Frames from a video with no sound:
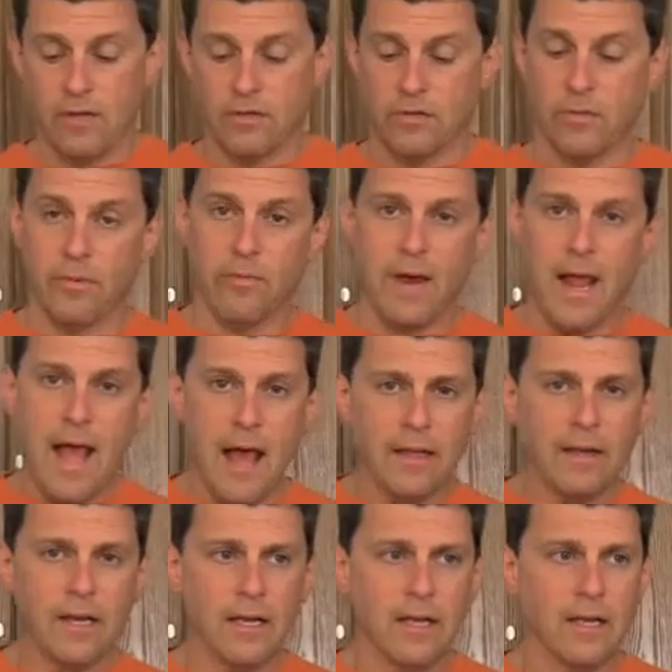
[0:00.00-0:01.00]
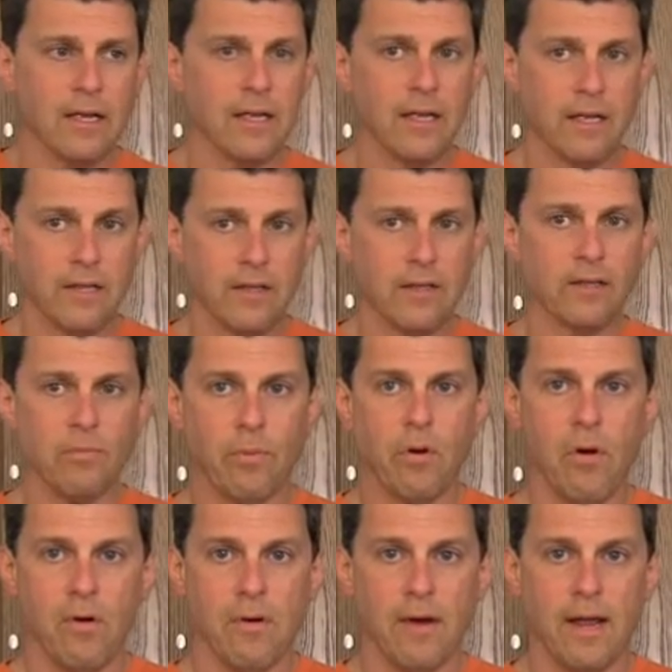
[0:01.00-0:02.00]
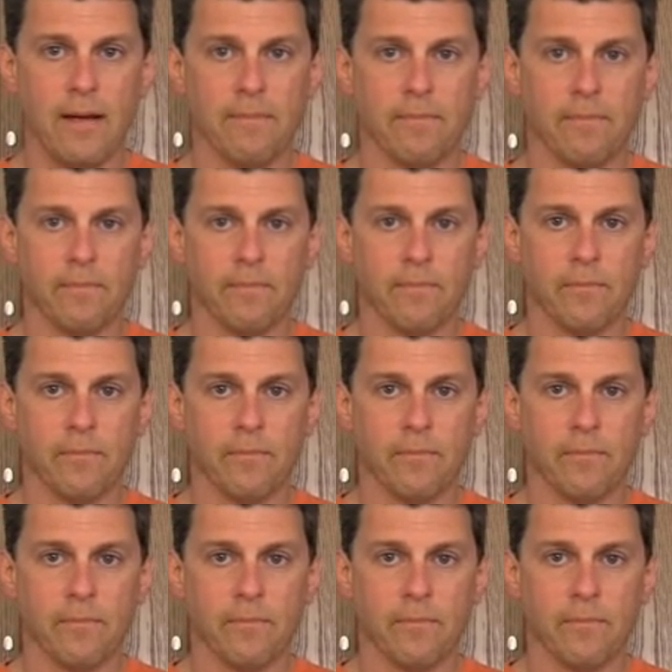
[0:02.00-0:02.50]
So in reality, in this program,